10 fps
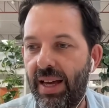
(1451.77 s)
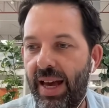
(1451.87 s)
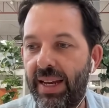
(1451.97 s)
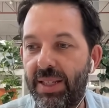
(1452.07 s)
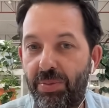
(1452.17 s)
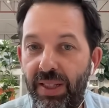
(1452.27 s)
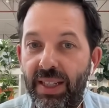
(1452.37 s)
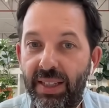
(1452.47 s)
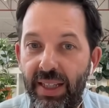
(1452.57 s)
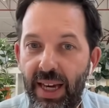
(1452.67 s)
And it's
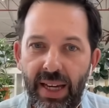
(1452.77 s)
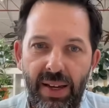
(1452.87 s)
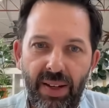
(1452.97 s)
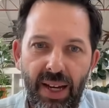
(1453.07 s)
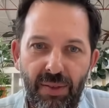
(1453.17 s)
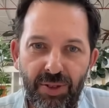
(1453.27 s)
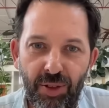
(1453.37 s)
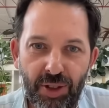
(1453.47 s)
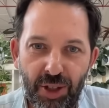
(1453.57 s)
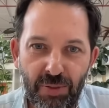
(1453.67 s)
pretty clear, even after
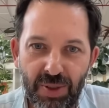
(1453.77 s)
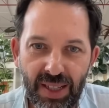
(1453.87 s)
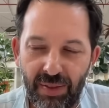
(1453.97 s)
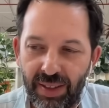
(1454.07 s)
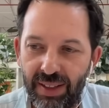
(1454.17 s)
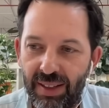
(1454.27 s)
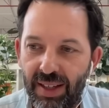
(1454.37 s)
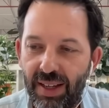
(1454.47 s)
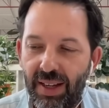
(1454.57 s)
October 7,